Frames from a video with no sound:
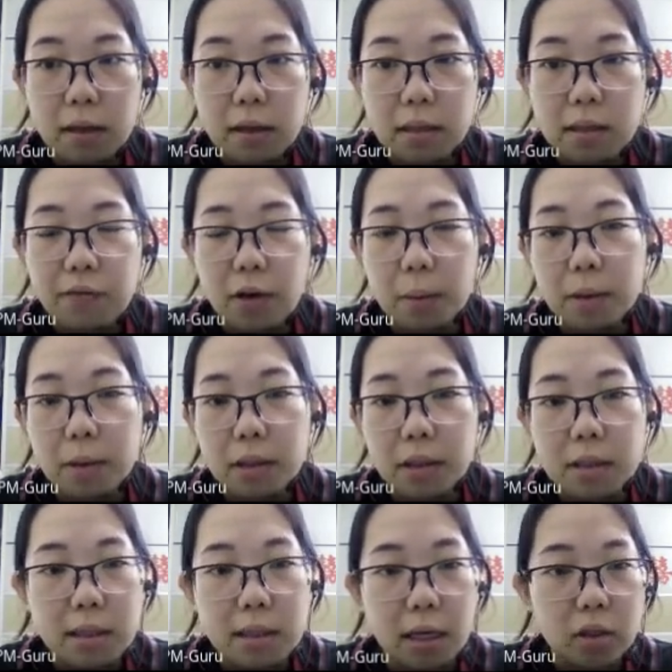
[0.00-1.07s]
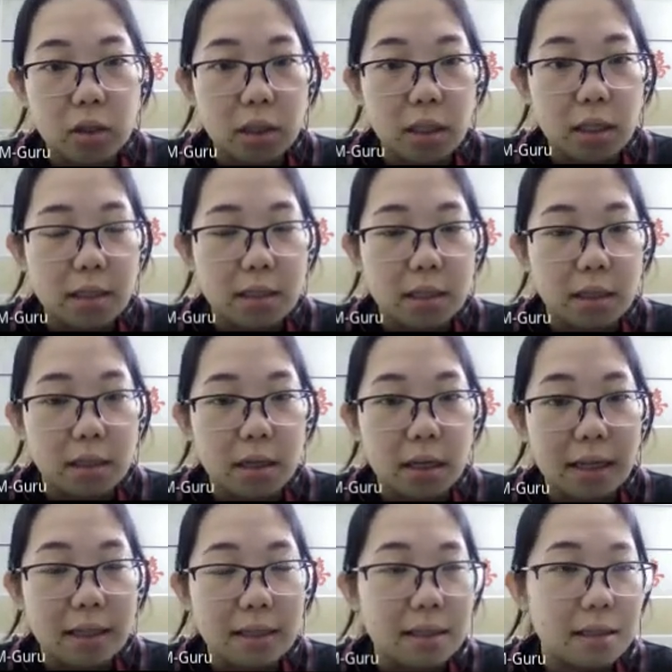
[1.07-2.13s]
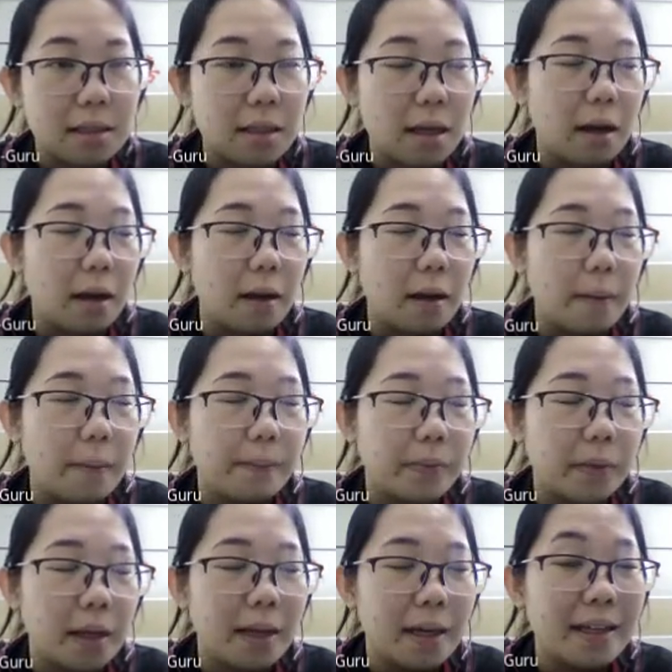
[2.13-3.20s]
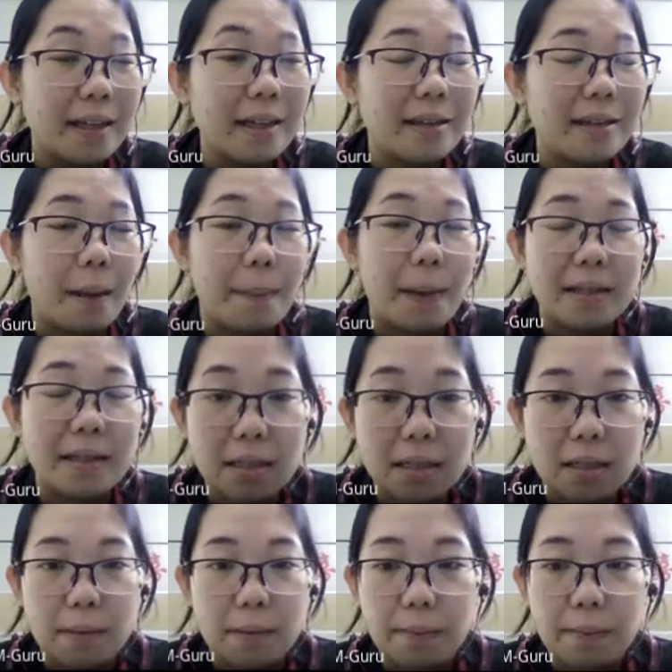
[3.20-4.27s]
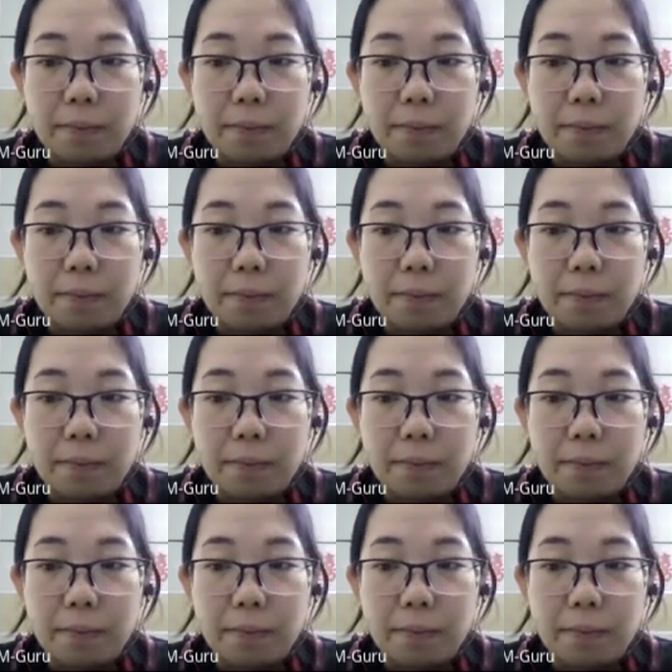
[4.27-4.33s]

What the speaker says: This formula is actually the heat capacity.